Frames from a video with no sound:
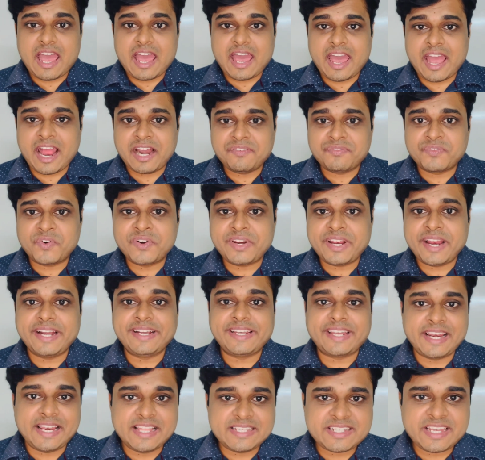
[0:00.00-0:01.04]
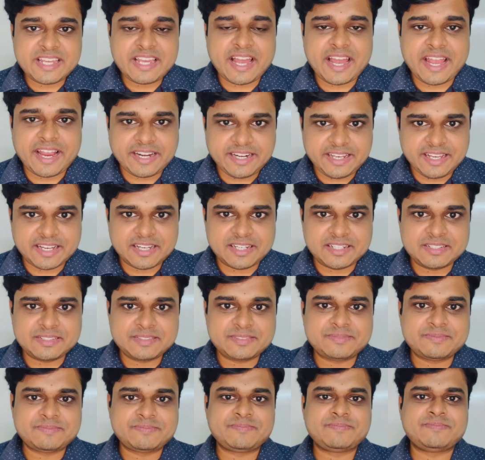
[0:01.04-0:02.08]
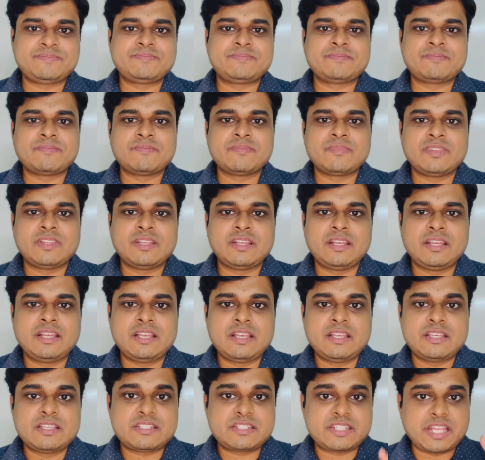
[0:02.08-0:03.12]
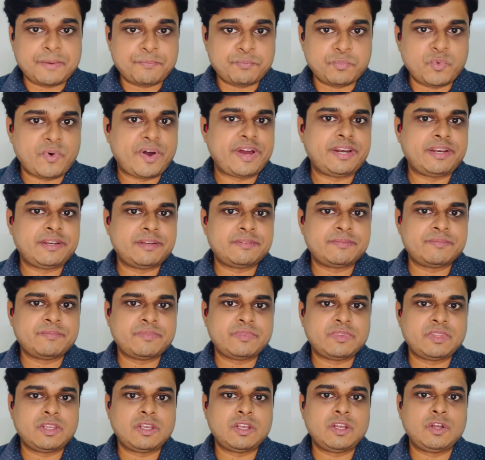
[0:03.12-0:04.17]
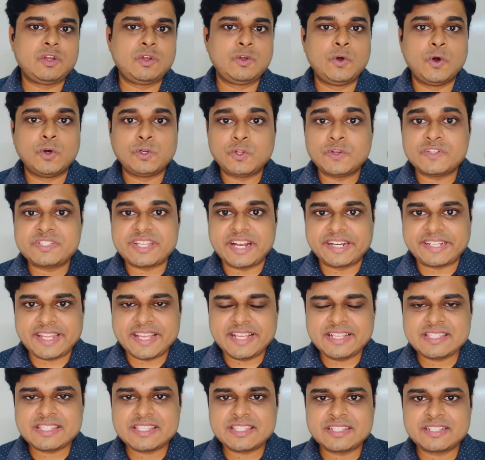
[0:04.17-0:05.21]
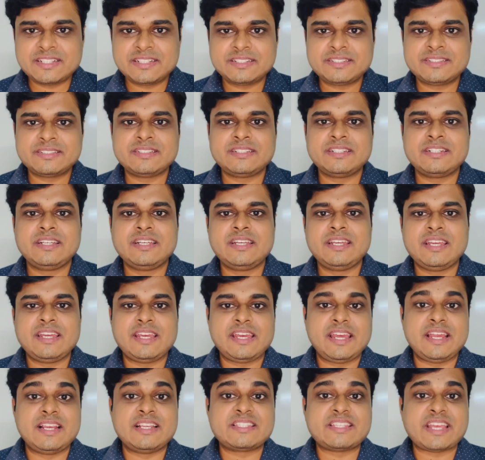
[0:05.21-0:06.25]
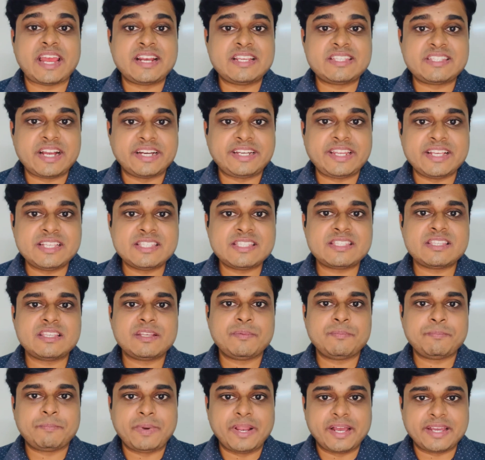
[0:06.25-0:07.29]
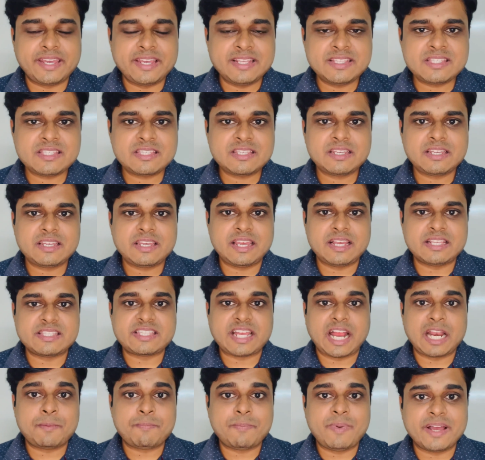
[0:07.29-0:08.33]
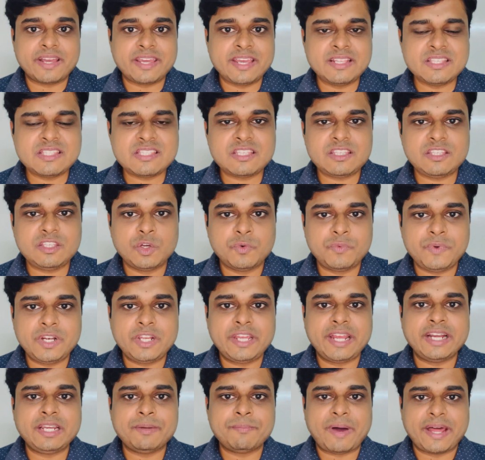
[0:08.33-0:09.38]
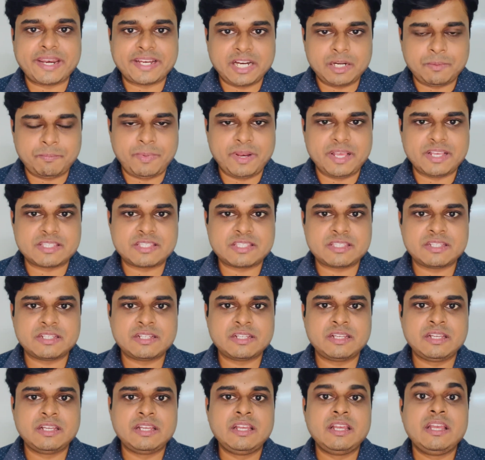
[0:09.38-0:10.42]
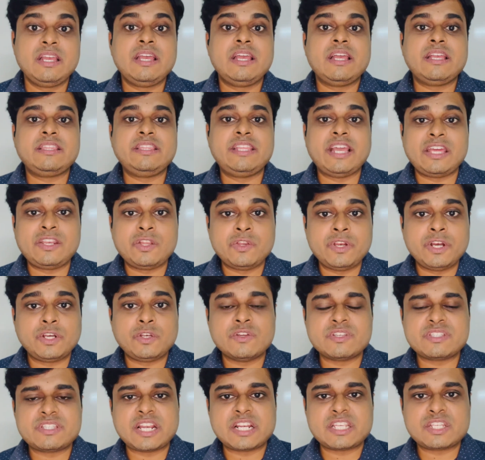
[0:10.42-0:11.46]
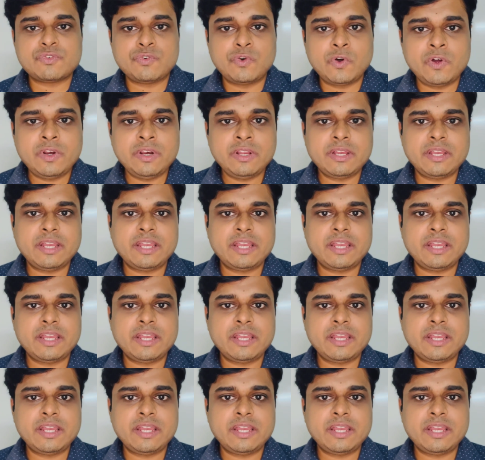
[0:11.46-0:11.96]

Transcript: And for IntelliJ IDEA, step 1, go to settings, inside settings, plugins, Inside plugins, you will get marketplace. There you need to search for